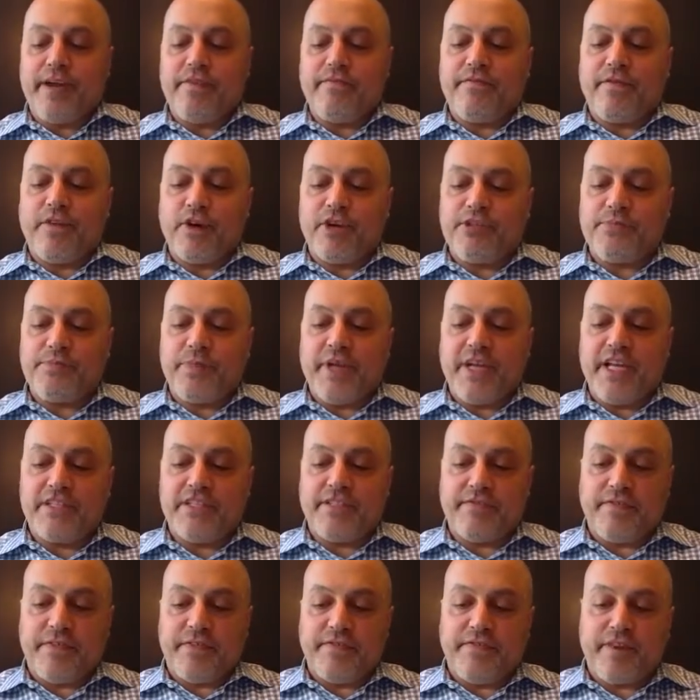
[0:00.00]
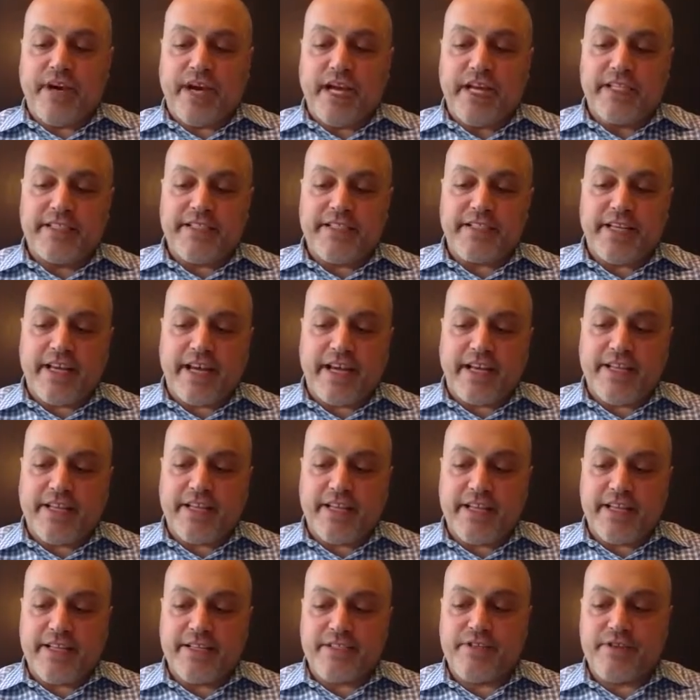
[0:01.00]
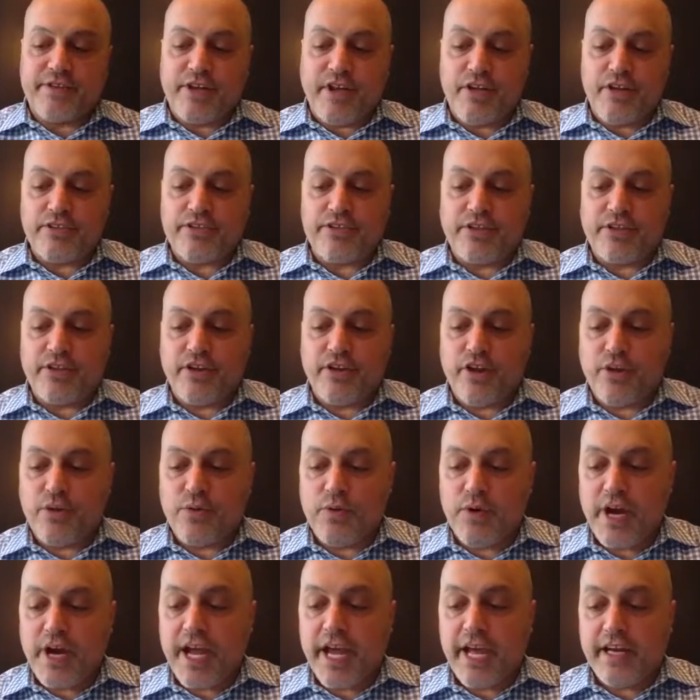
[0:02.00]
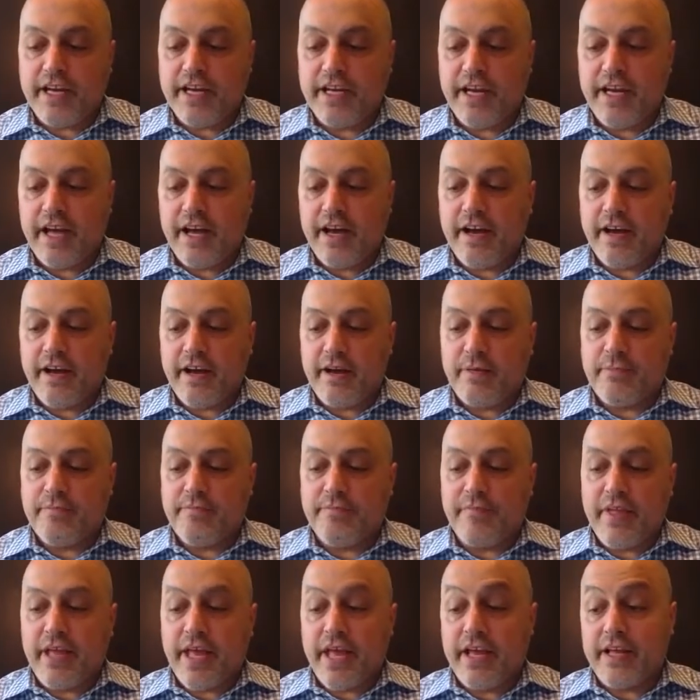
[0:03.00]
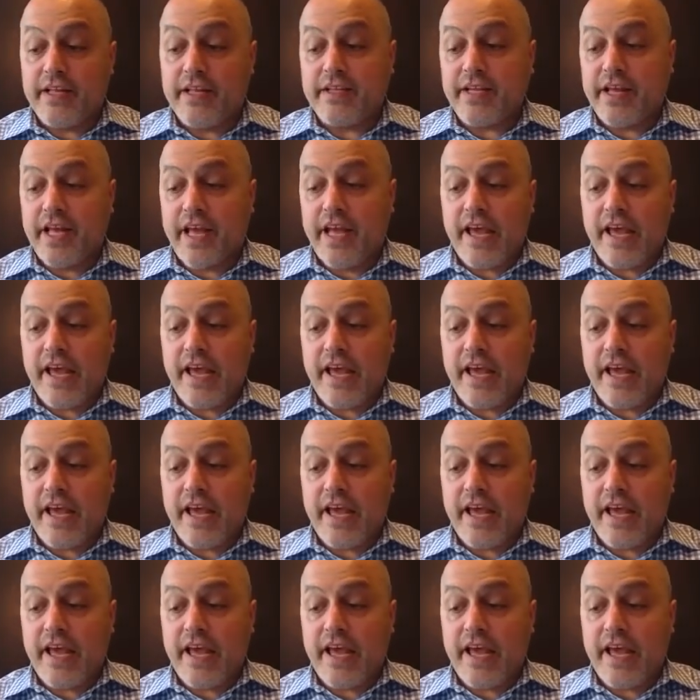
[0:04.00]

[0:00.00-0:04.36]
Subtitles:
my first piece of advice, and this goes a long way, to